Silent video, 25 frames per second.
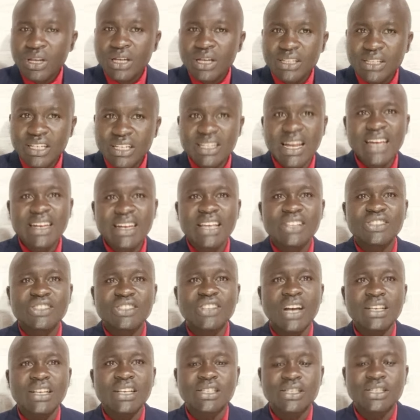denied a
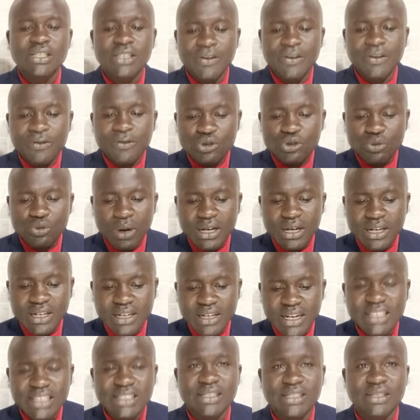chance even to
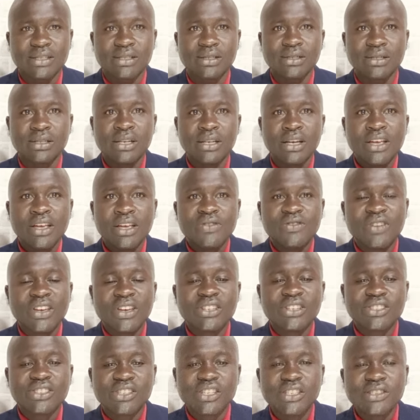address
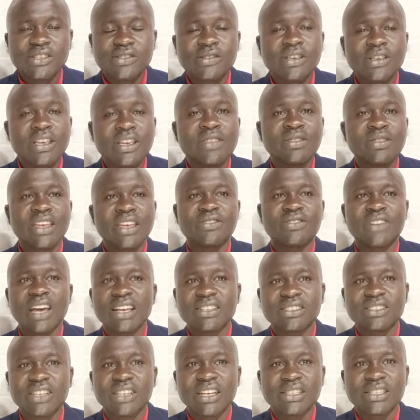Gen Zs in the
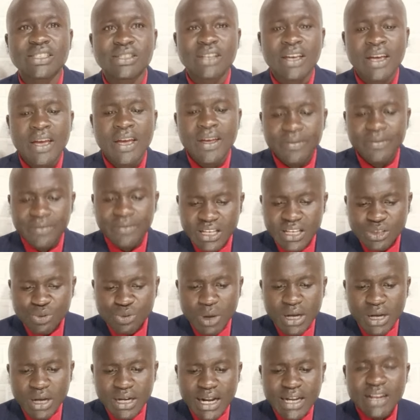churches. Things
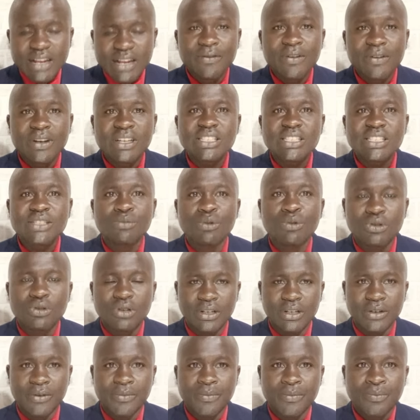were running very
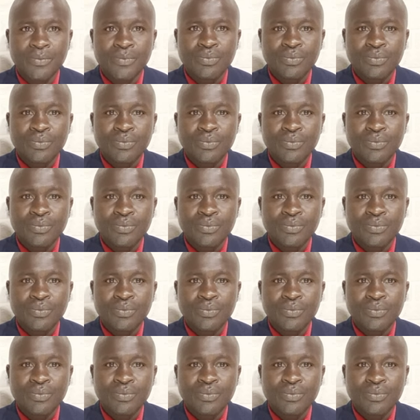smoothly.